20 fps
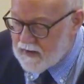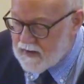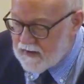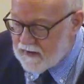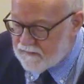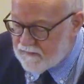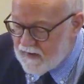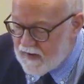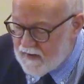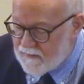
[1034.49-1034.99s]

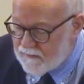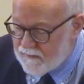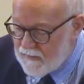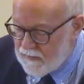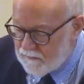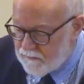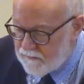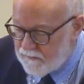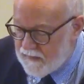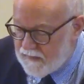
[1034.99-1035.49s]
if I have
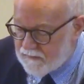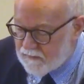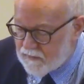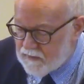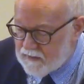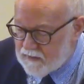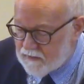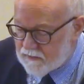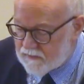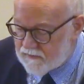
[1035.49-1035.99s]
found favor
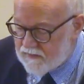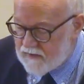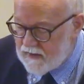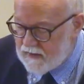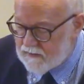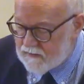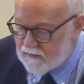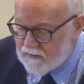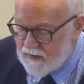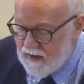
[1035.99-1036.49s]
in your
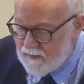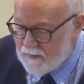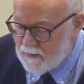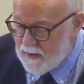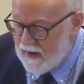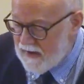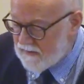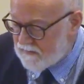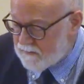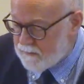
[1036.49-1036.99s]
sight, do not
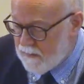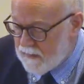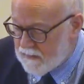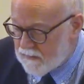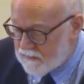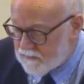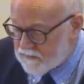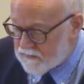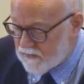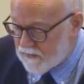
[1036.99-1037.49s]
pass by
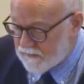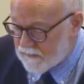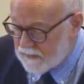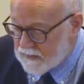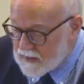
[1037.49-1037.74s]
your servant.